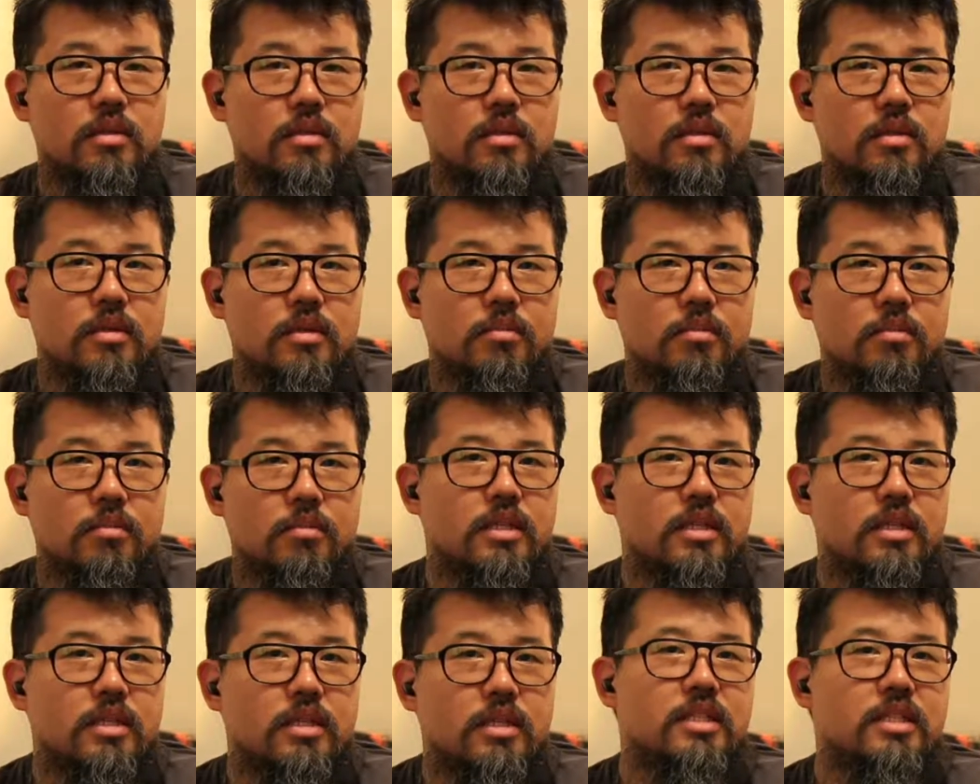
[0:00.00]

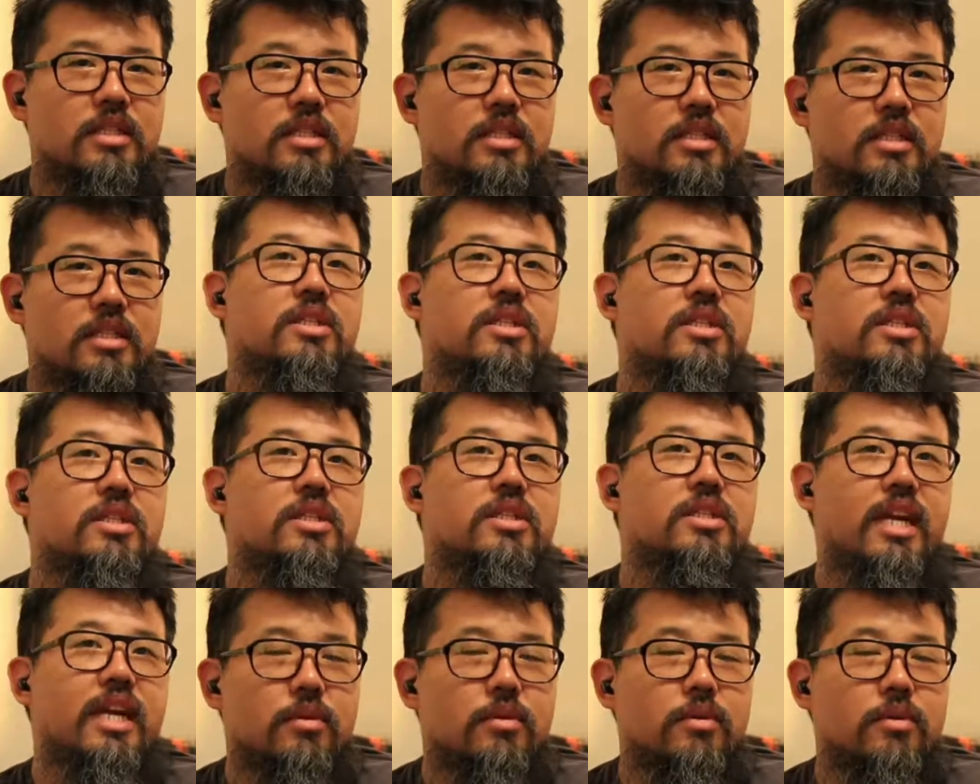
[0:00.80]
But it's
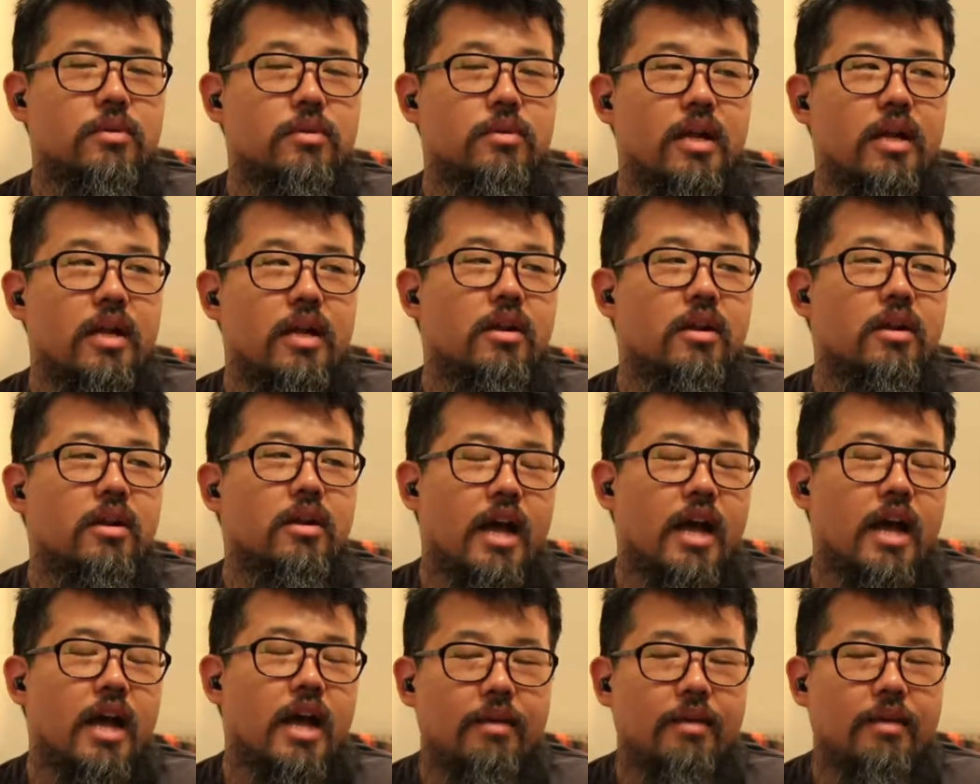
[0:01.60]
understandable.
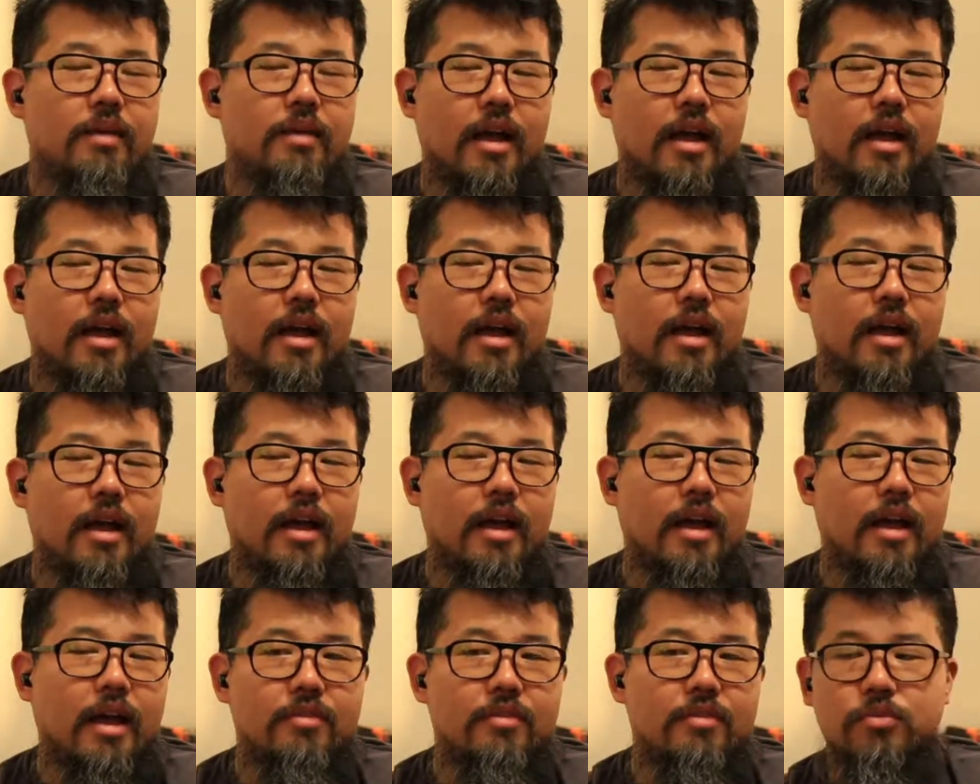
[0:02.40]
I've
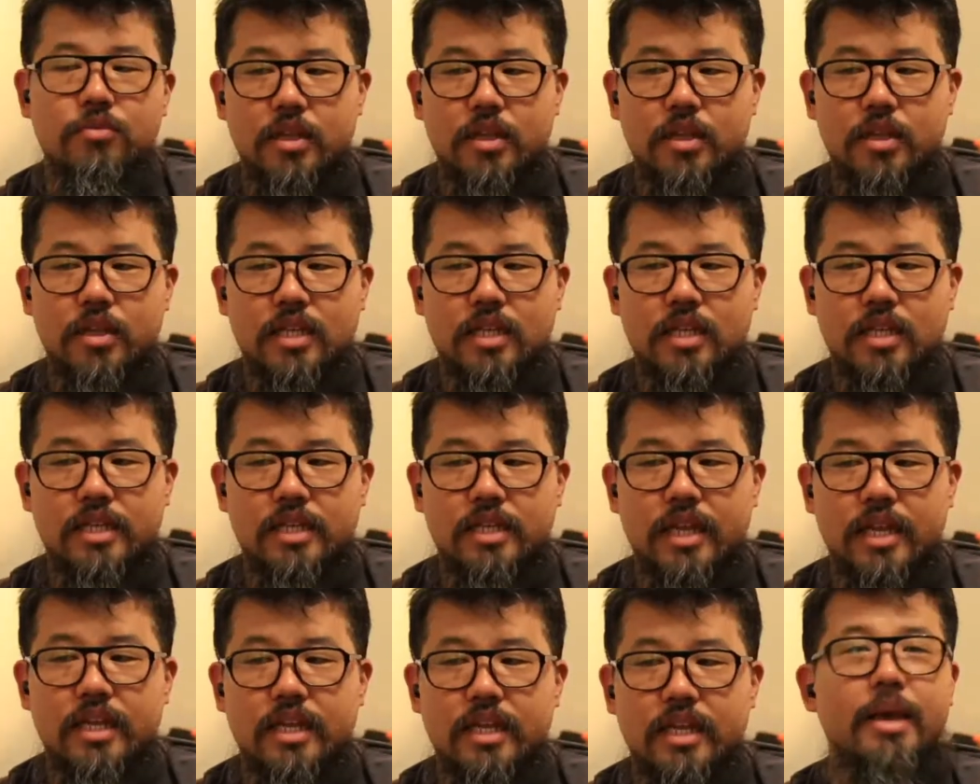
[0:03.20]
come to realize
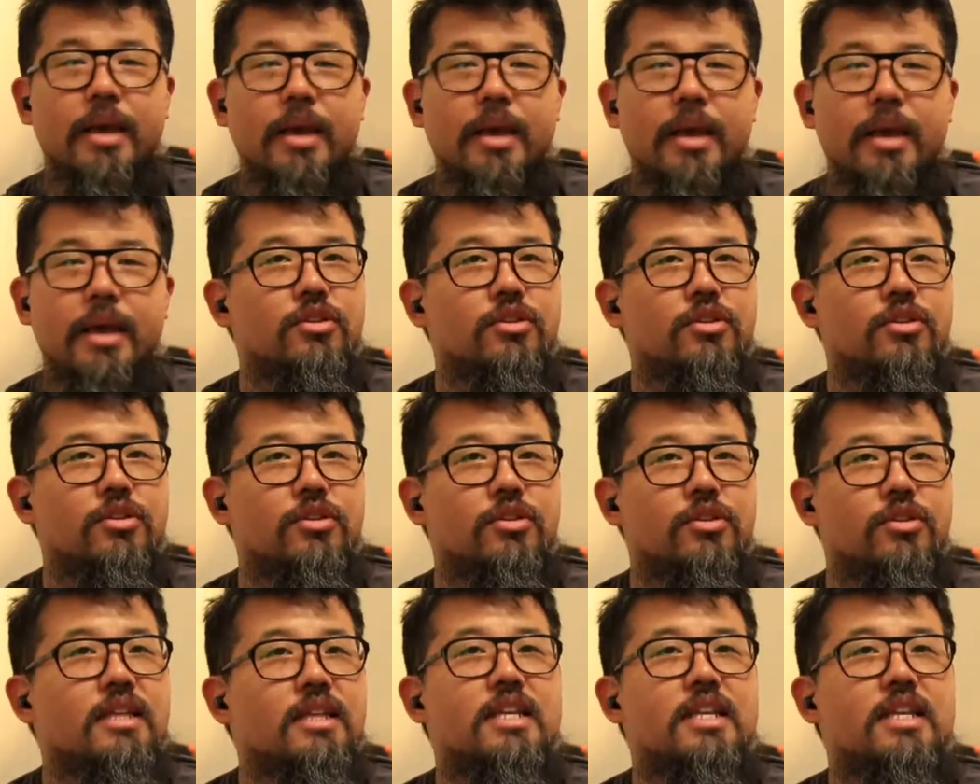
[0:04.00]
that it's
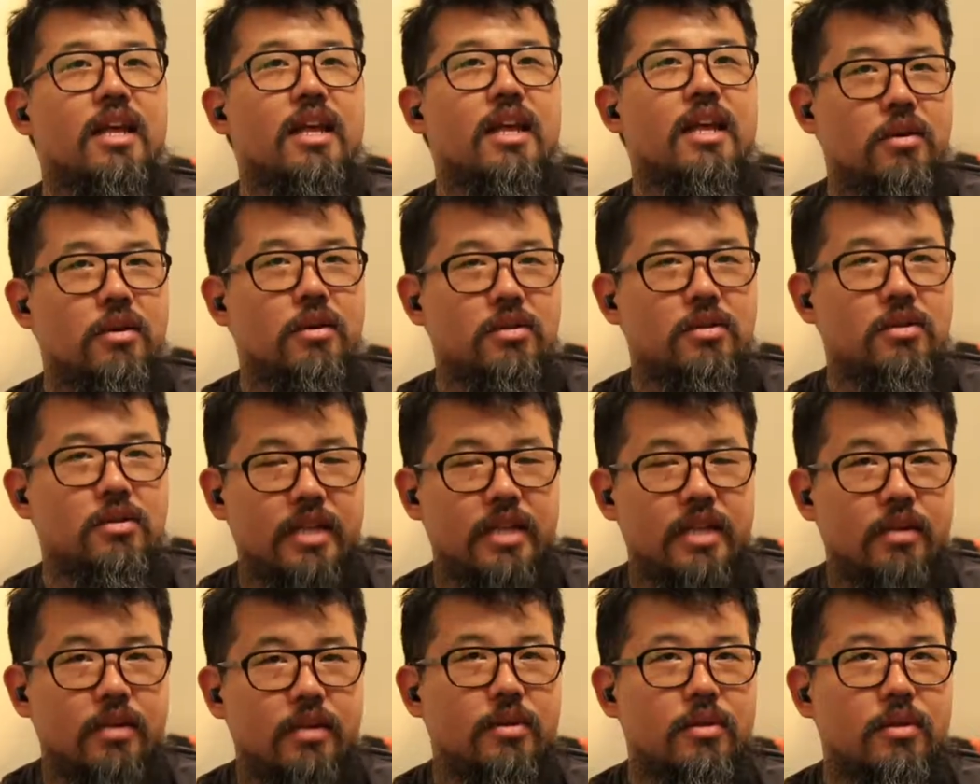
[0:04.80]
patronizing yet
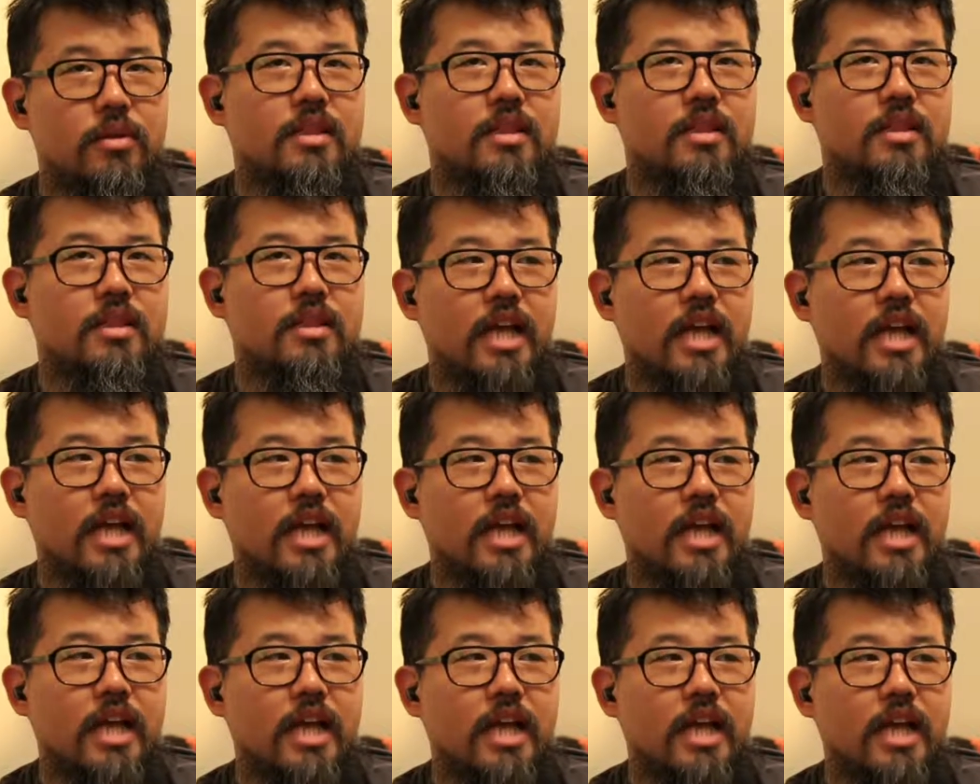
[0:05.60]
understandable that they ask
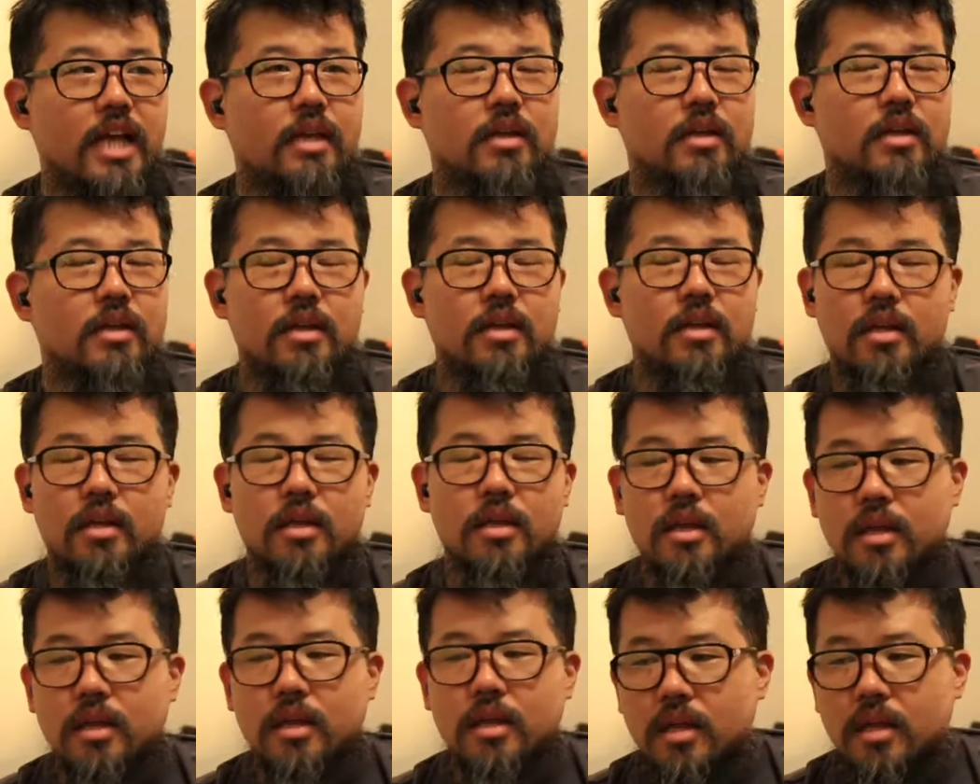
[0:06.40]
me that.
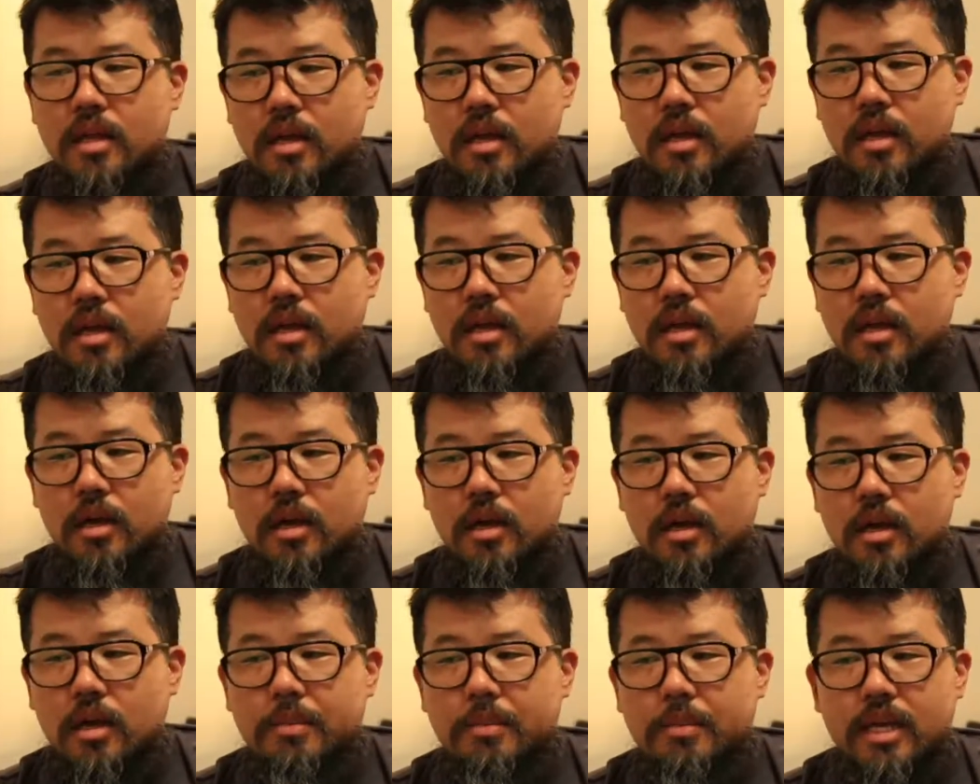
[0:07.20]

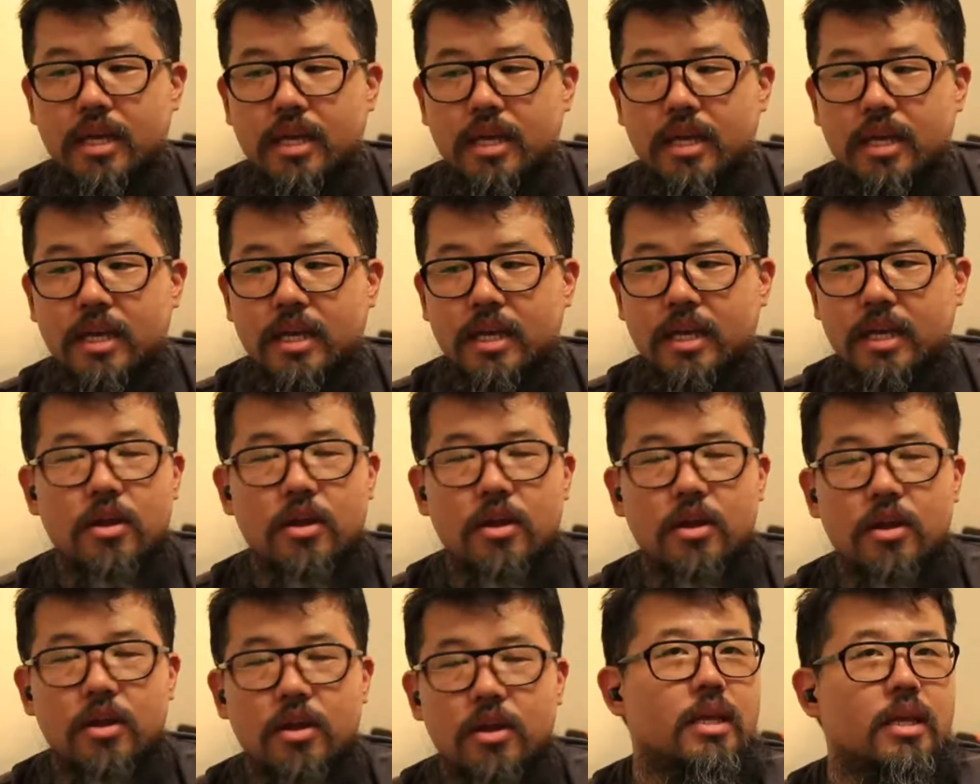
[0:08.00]
Because they don't
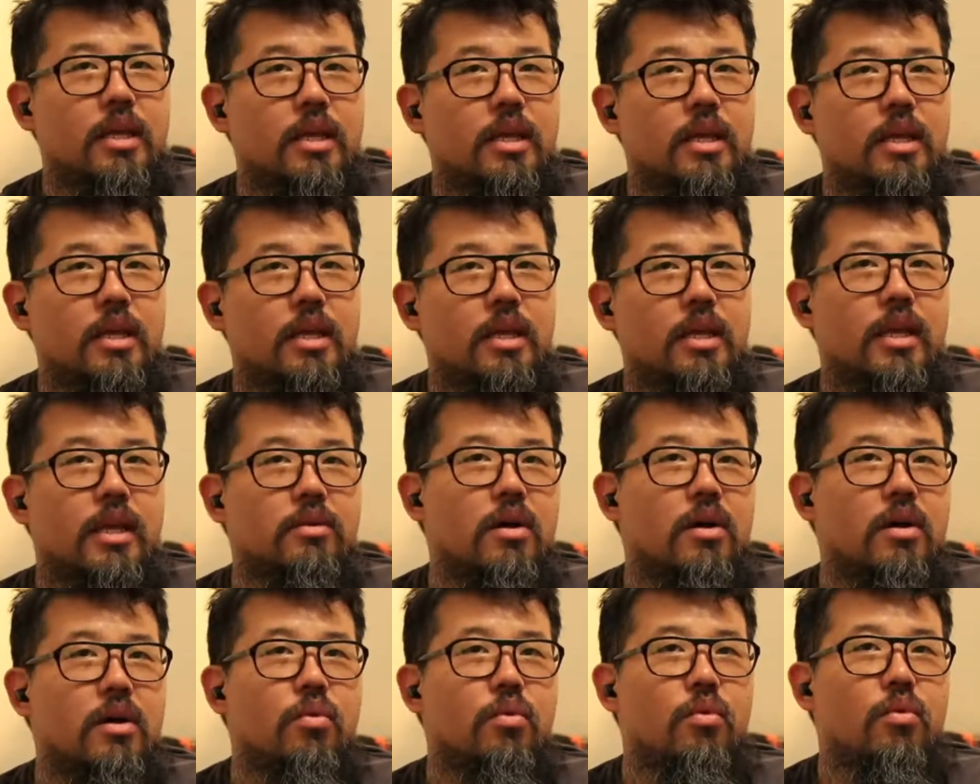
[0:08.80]
know me. They don't
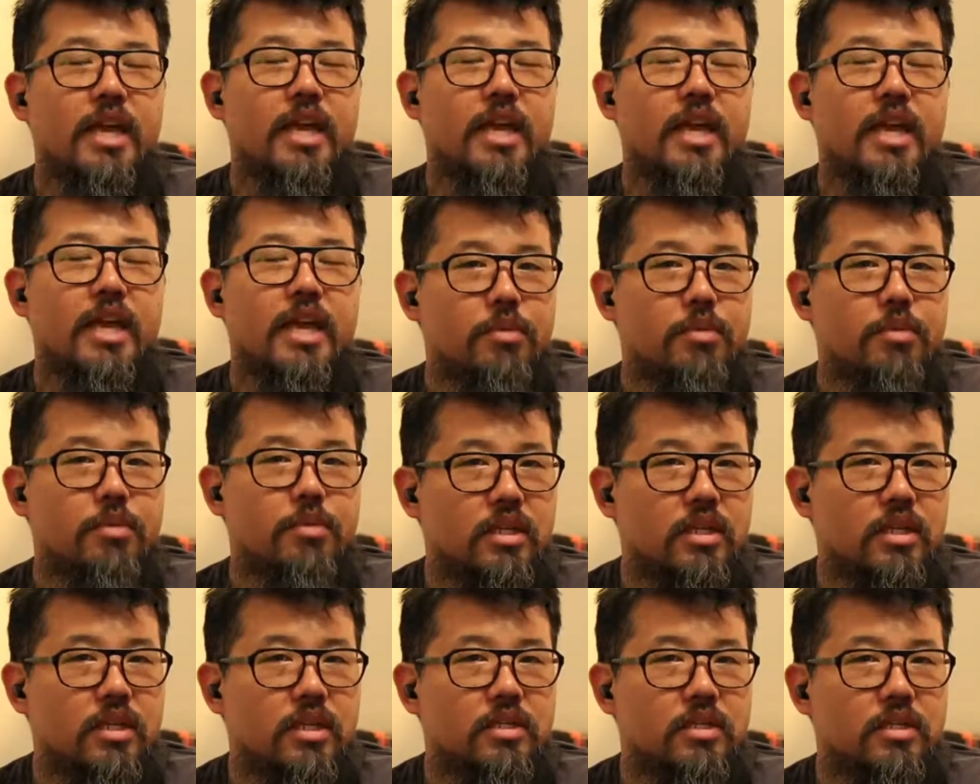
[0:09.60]
know what my
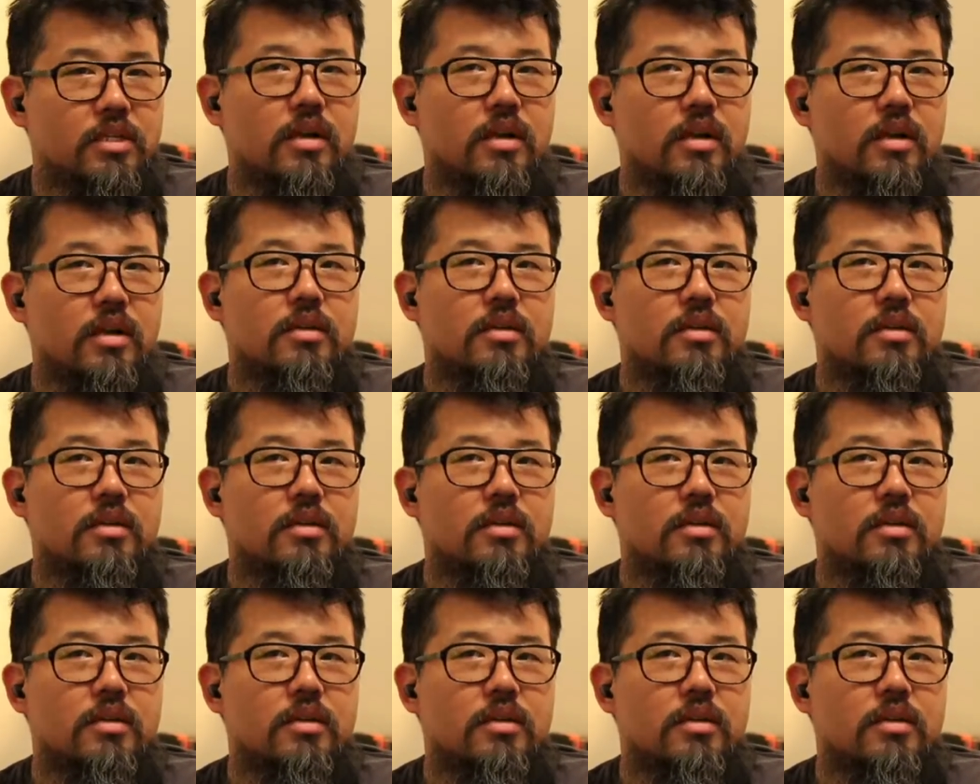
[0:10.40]
capabilities are,